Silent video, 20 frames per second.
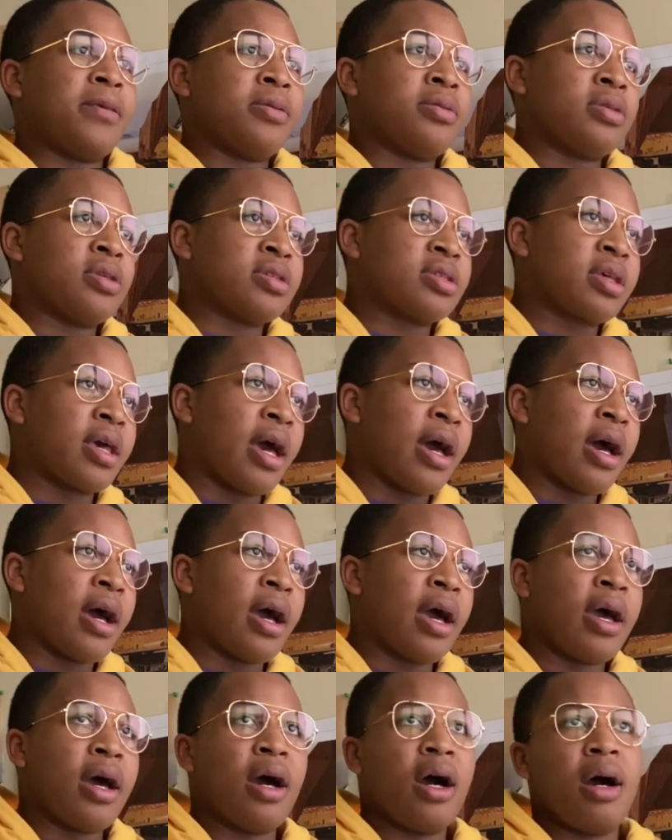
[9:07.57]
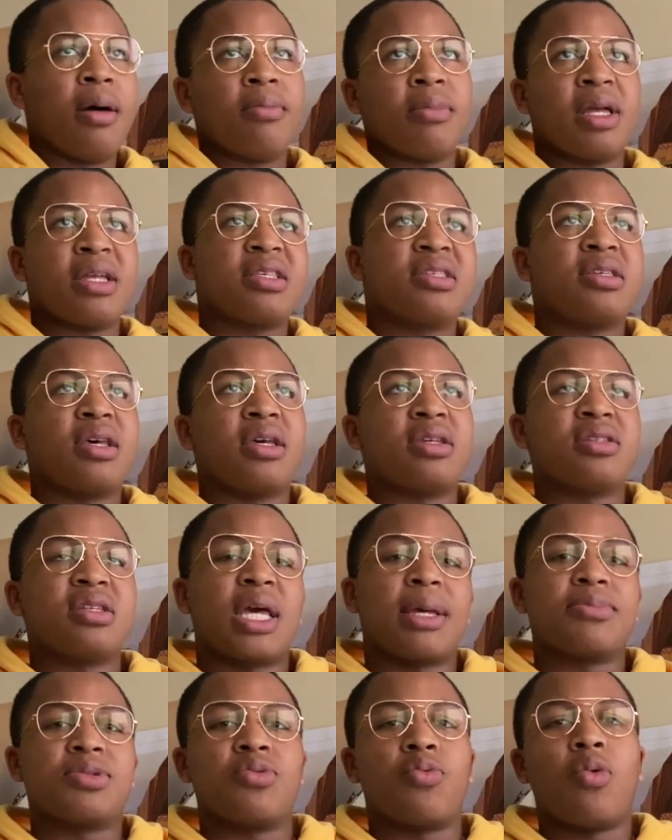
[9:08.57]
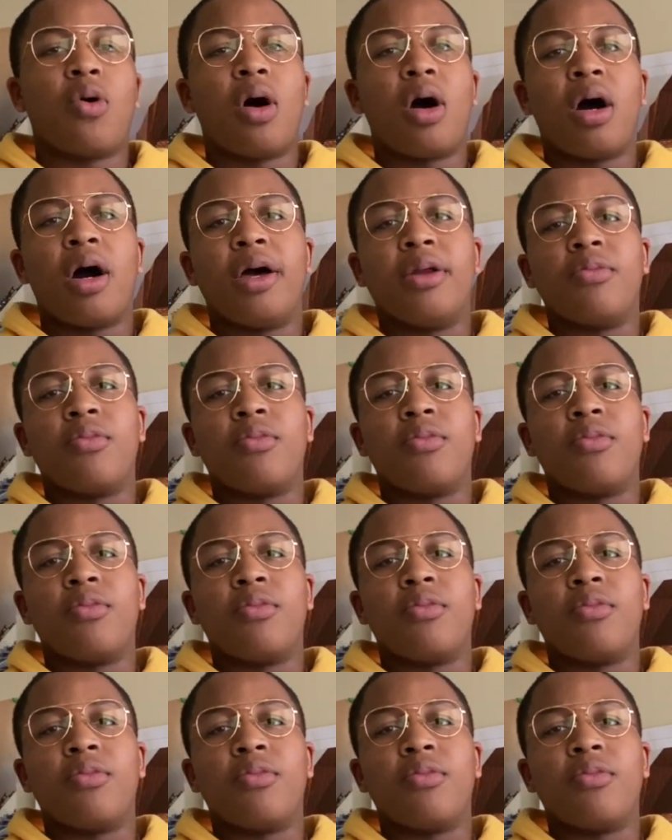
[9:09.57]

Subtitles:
this guy, let's say his name's Juan.